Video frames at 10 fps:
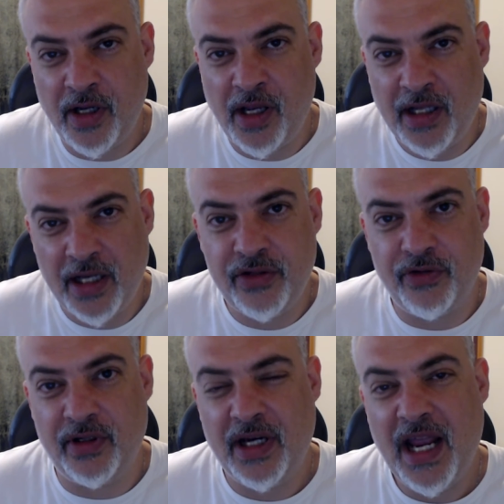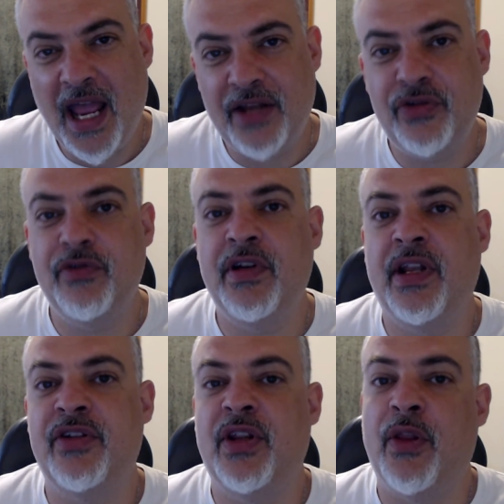electorate has to
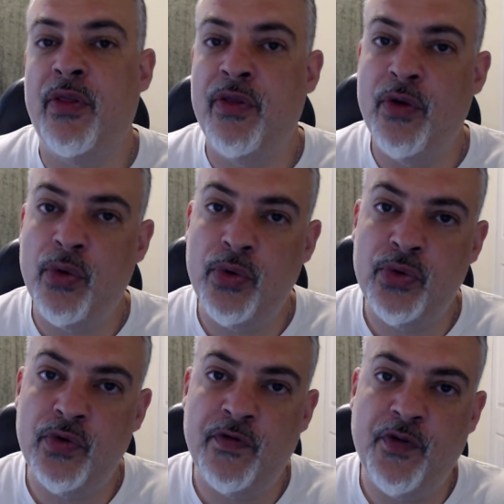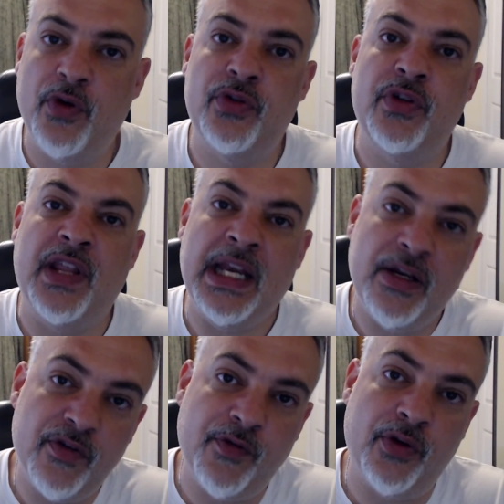realize that those folks they
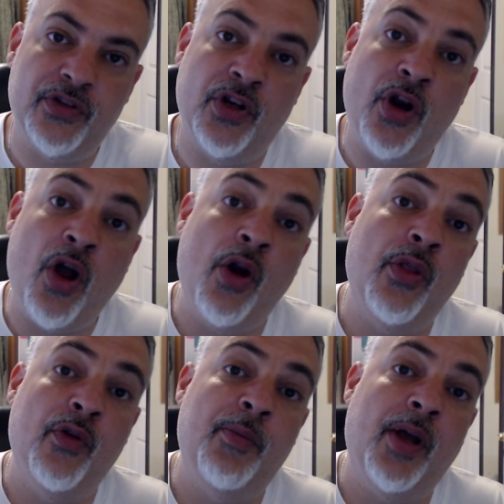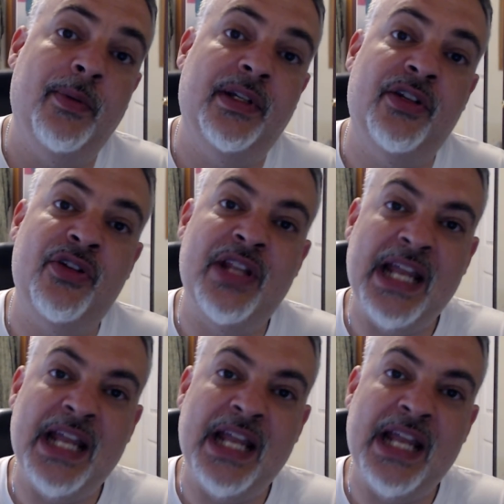need to focus on are the Republicans. They